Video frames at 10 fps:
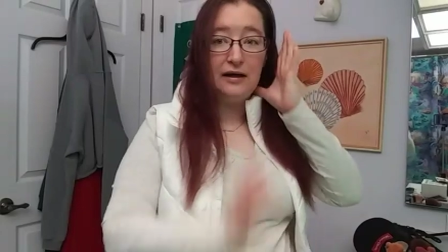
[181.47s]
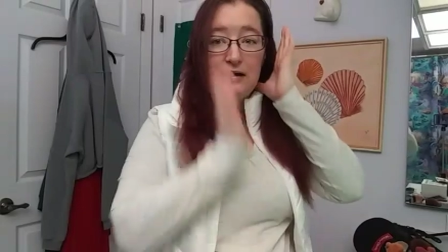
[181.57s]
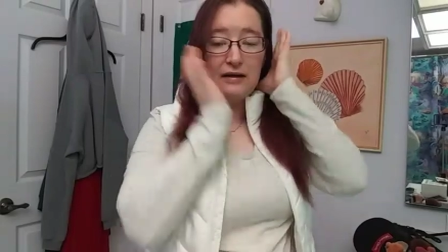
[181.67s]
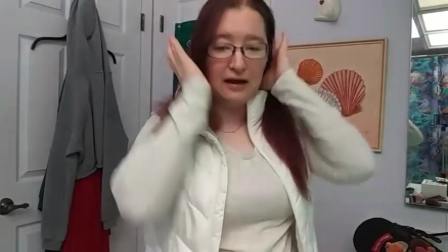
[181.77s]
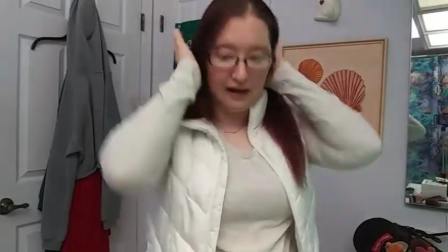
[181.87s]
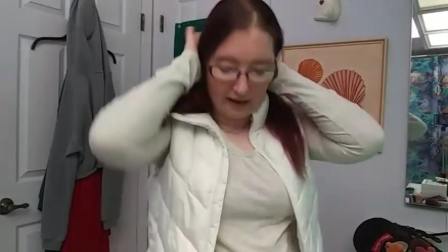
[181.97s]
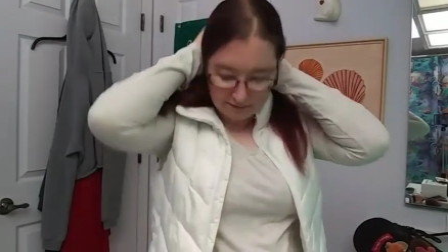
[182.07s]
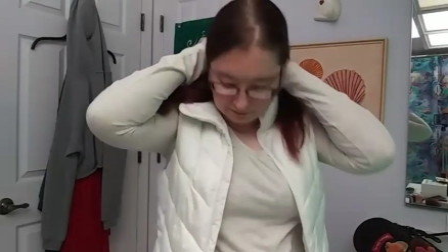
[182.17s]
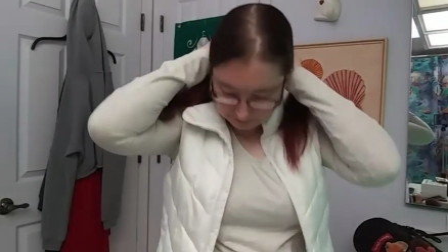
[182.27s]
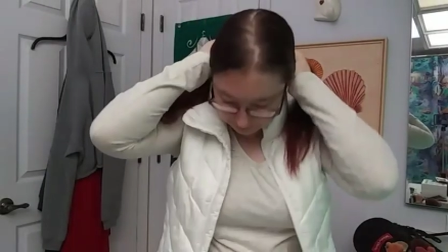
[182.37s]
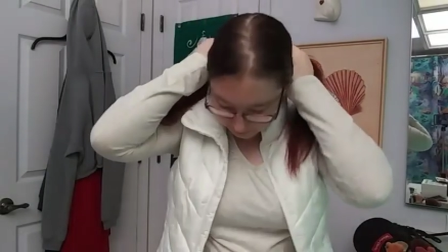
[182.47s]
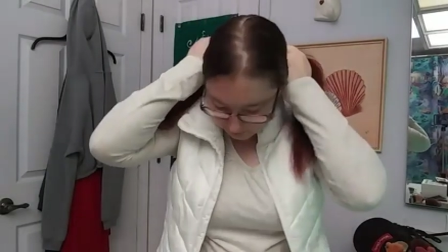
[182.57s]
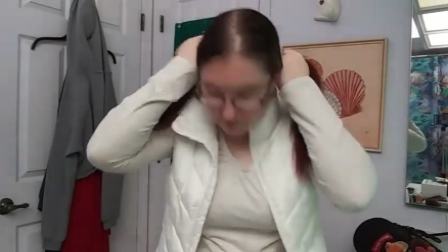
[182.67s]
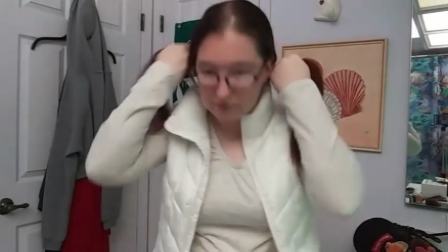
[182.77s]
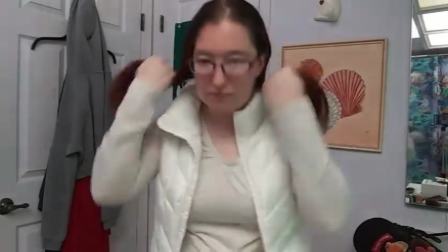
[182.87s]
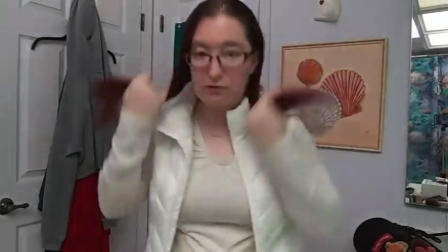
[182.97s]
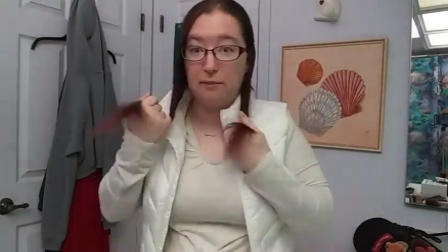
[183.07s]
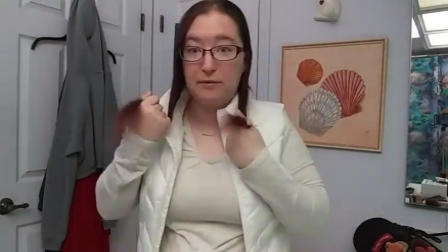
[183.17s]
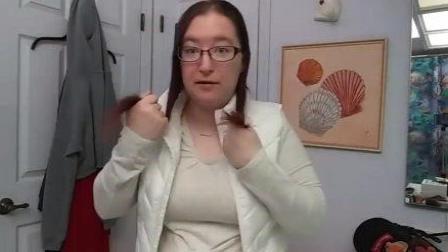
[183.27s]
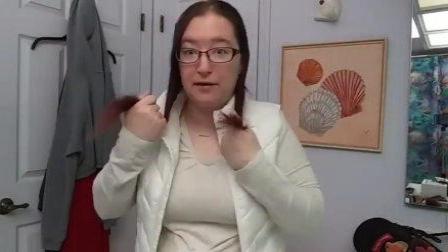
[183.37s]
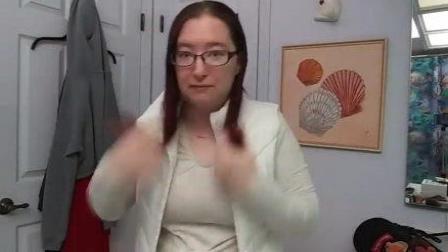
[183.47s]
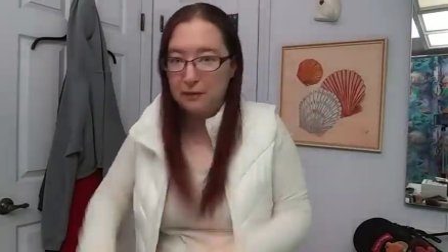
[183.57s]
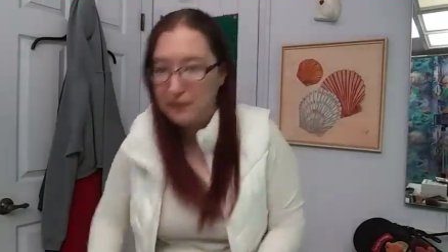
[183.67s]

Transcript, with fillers: it in half. Drop the mirror. Let